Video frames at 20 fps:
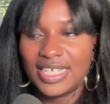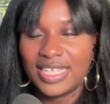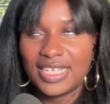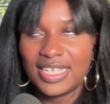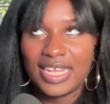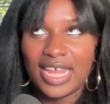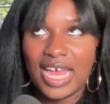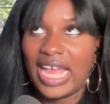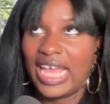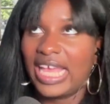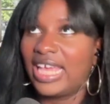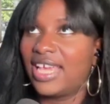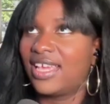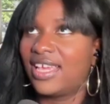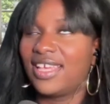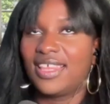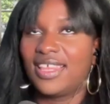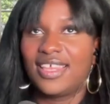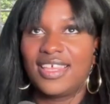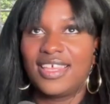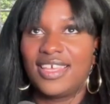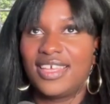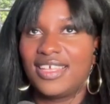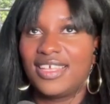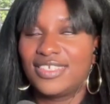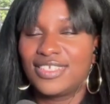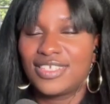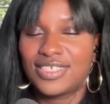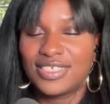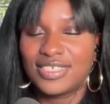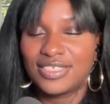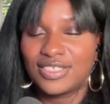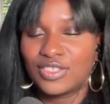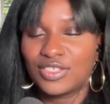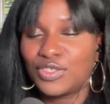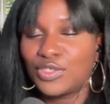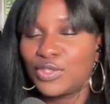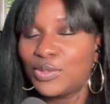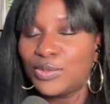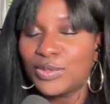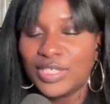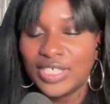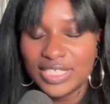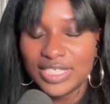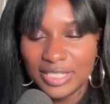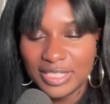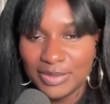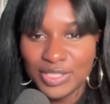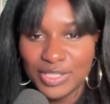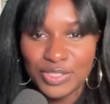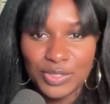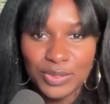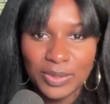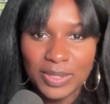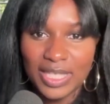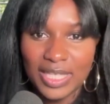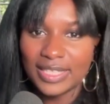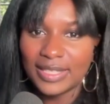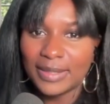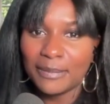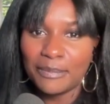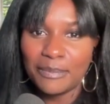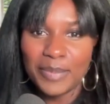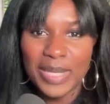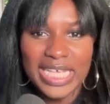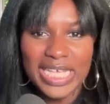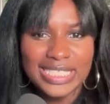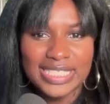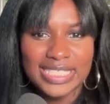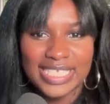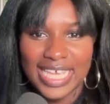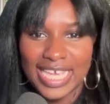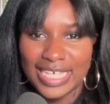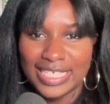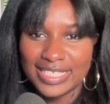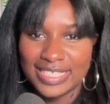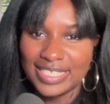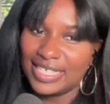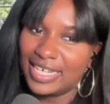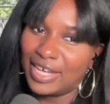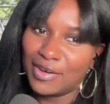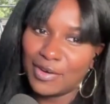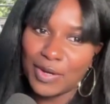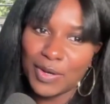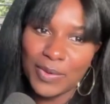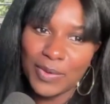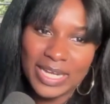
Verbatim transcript: like too good to be true, like the best case scenario.